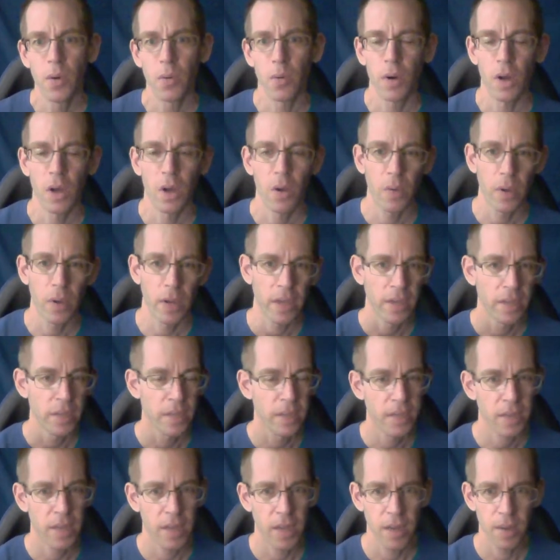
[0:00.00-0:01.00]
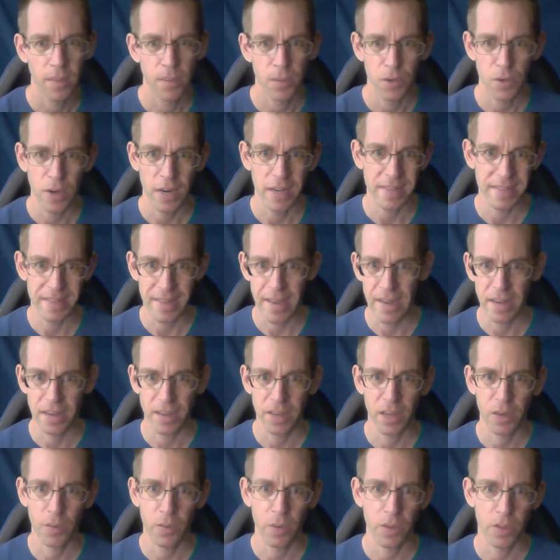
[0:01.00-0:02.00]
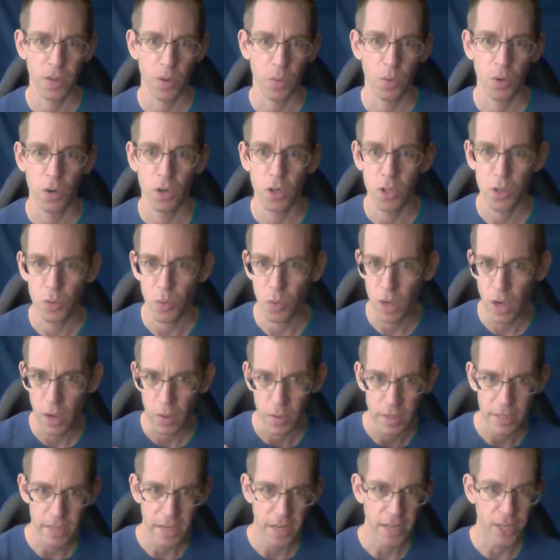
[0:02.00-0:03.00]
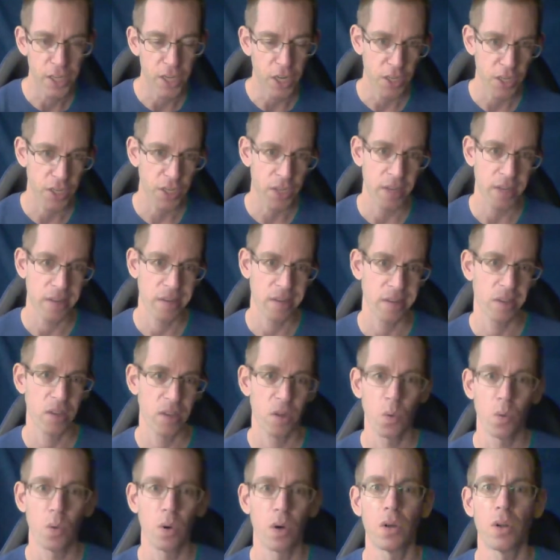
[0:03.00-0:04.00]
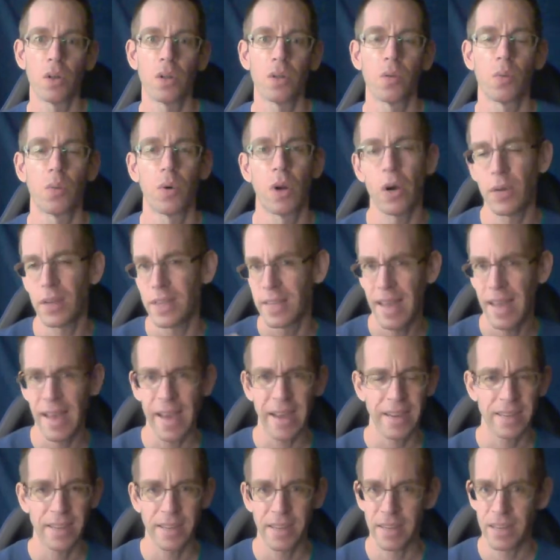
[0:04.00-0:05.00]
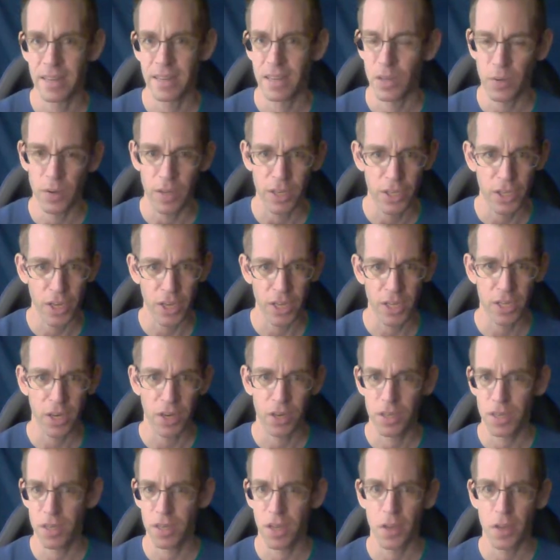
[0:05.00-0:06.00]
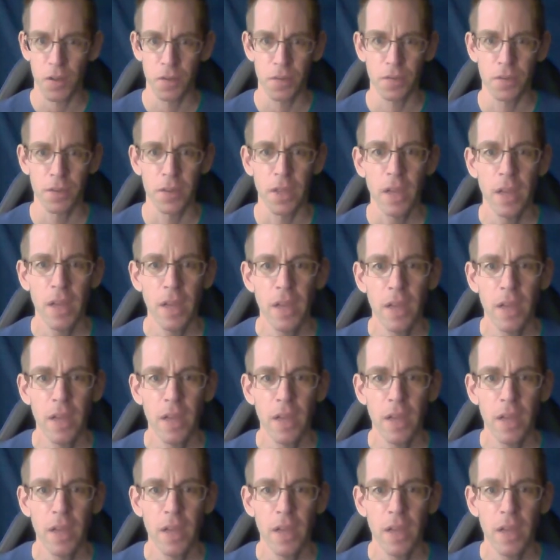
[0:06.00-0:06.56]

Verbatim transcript: We're always um, transacting with the world. We're always adjusting to the world. We're always acting to adjust ourselves